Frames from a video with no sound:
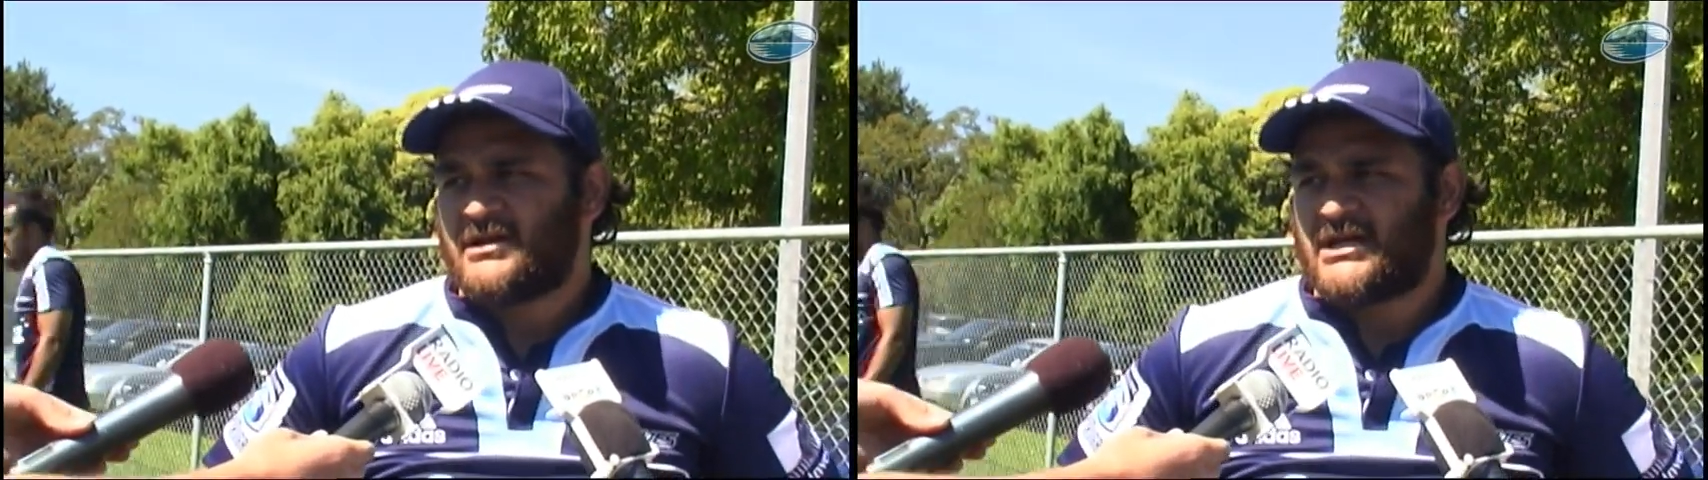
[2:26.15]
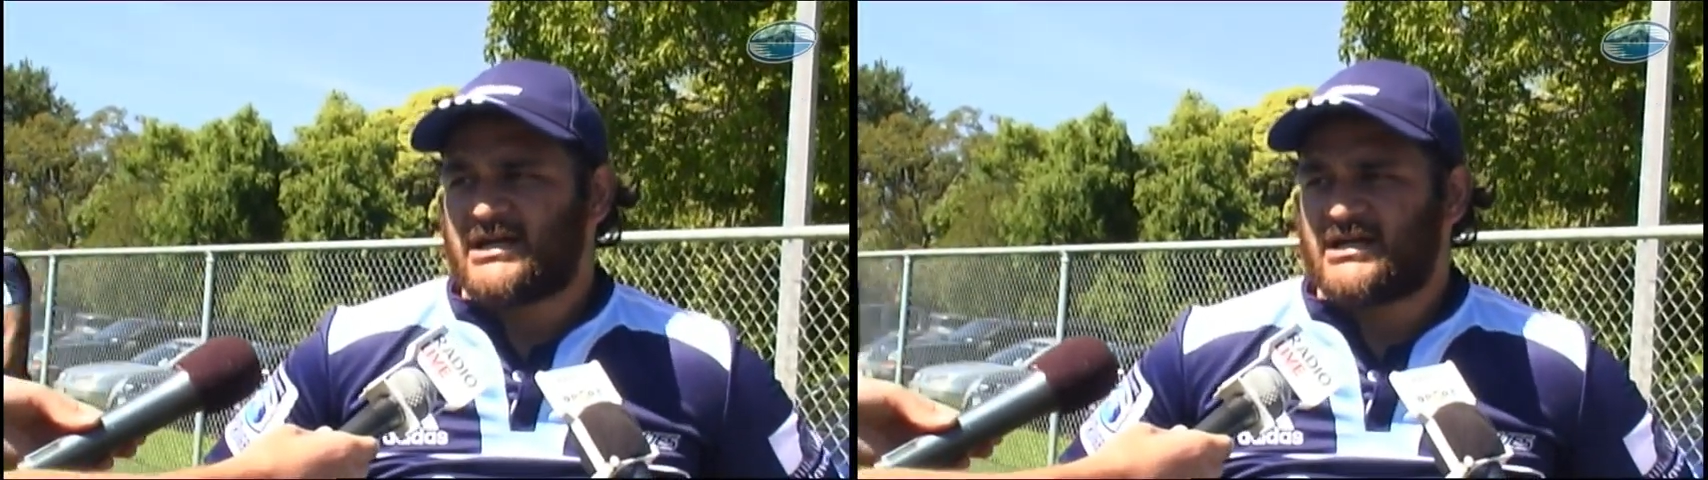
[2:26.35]

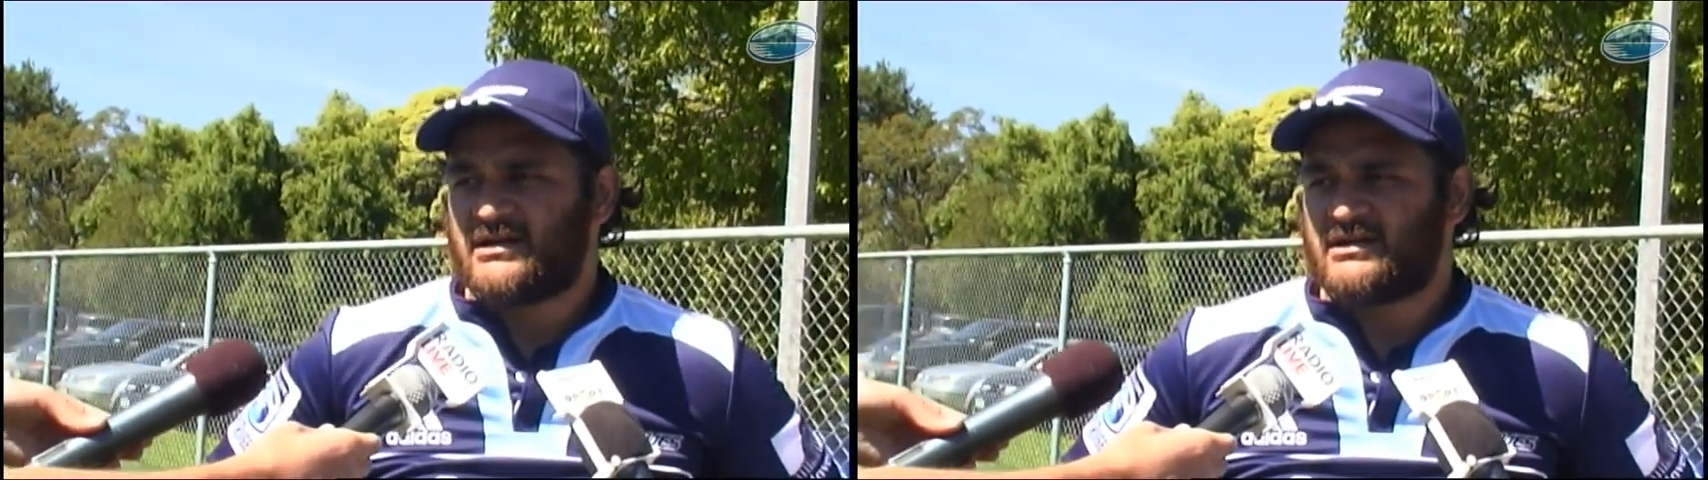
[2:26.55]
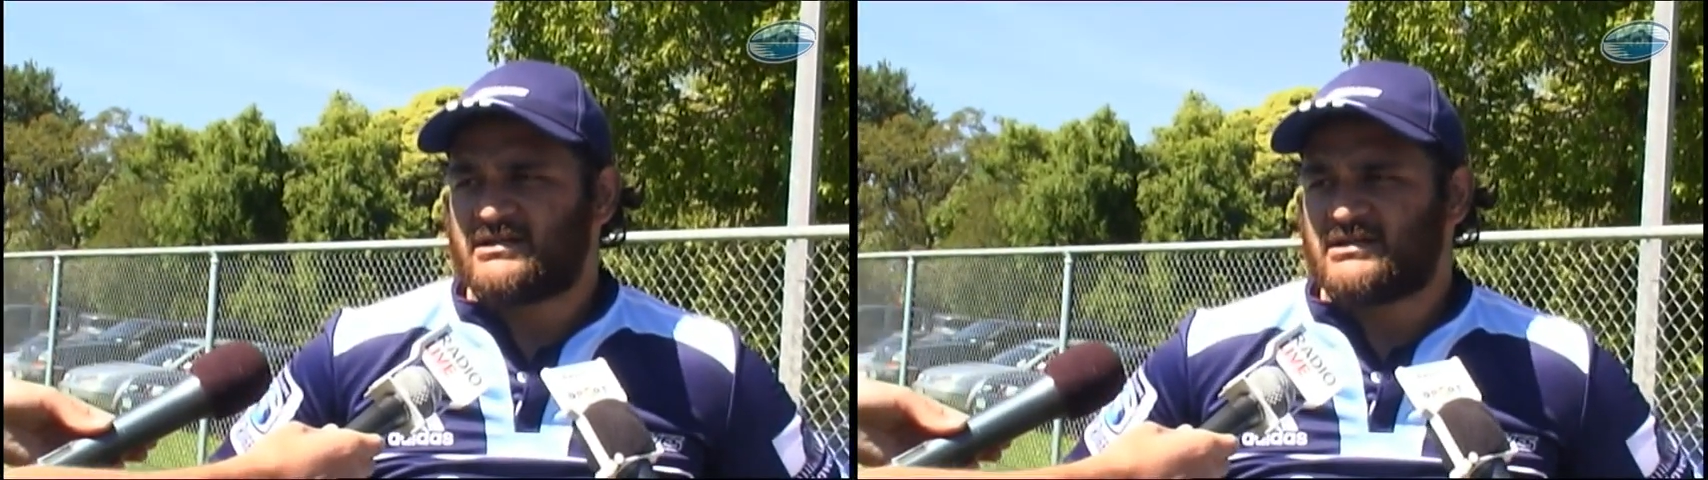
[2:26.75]

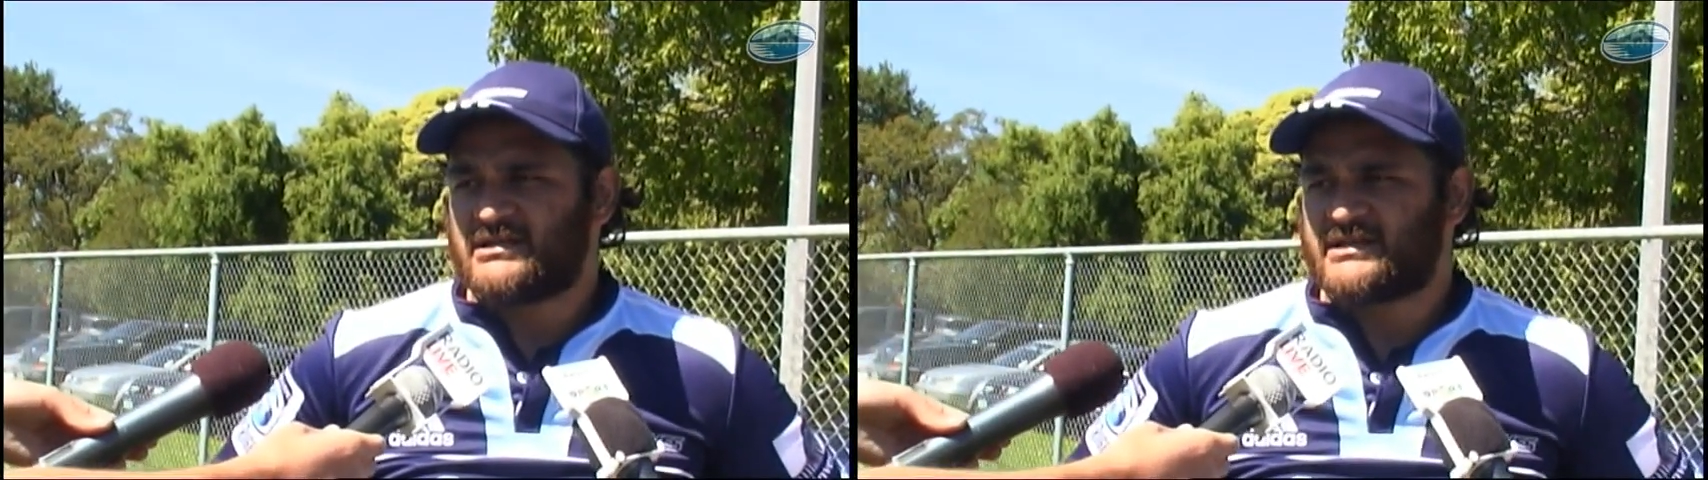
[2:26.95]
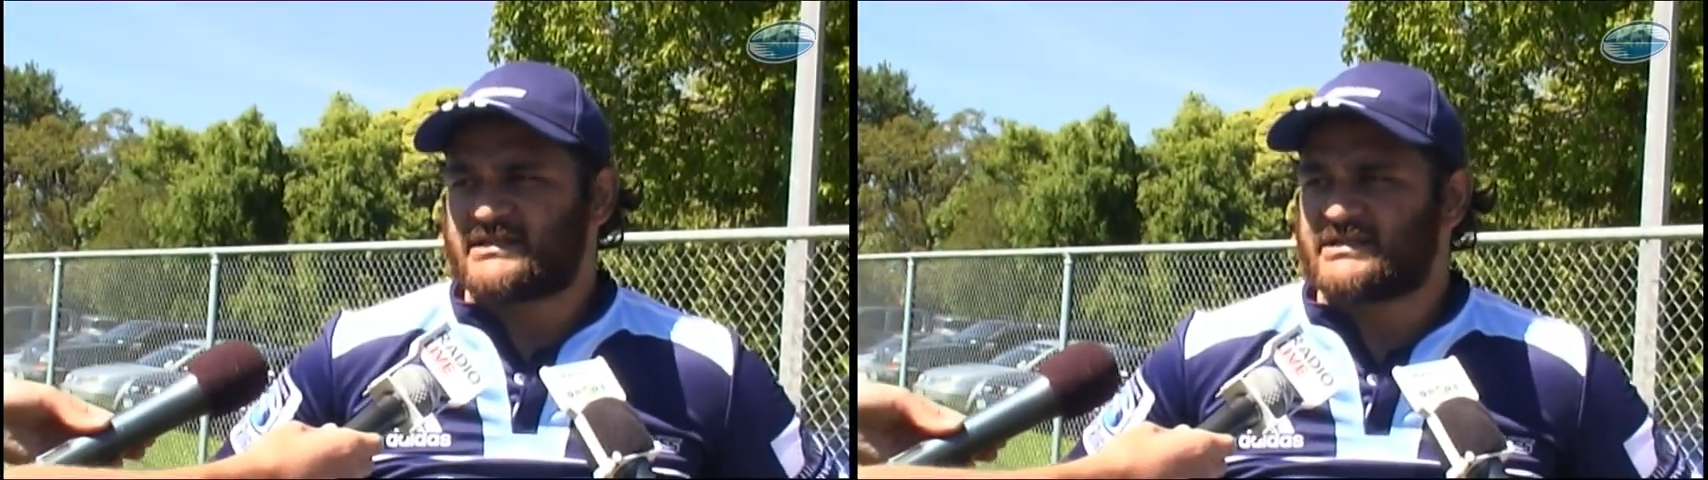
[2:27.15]
I
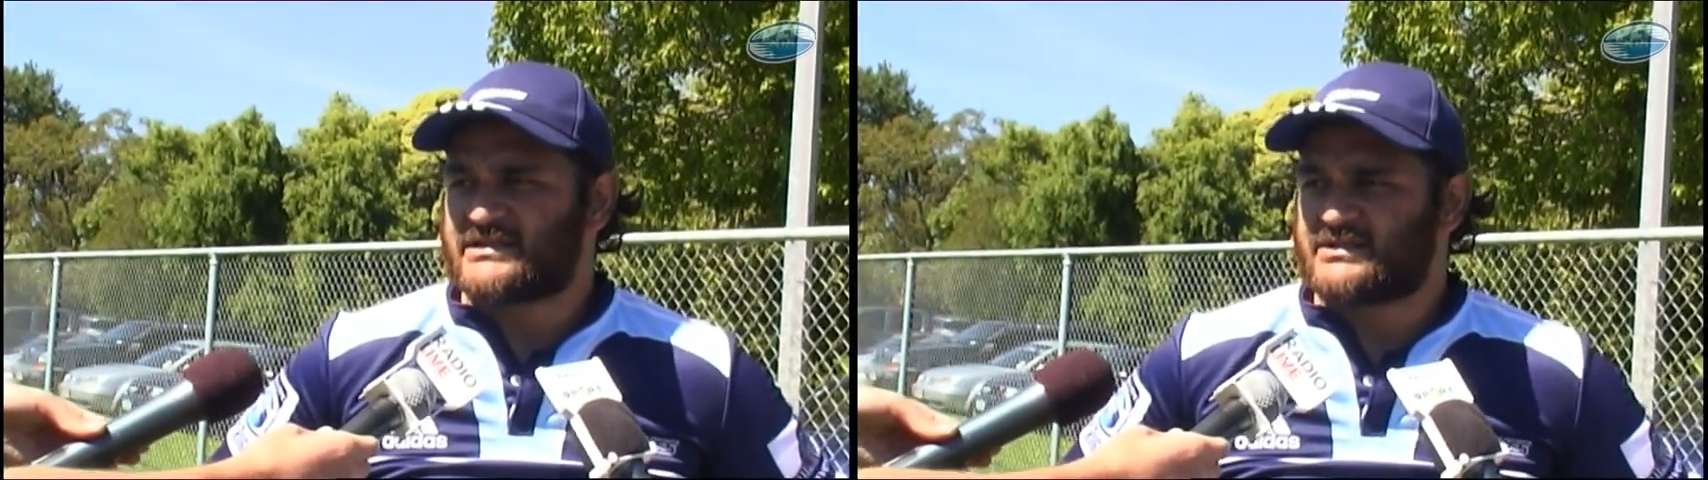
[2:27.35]
guess it's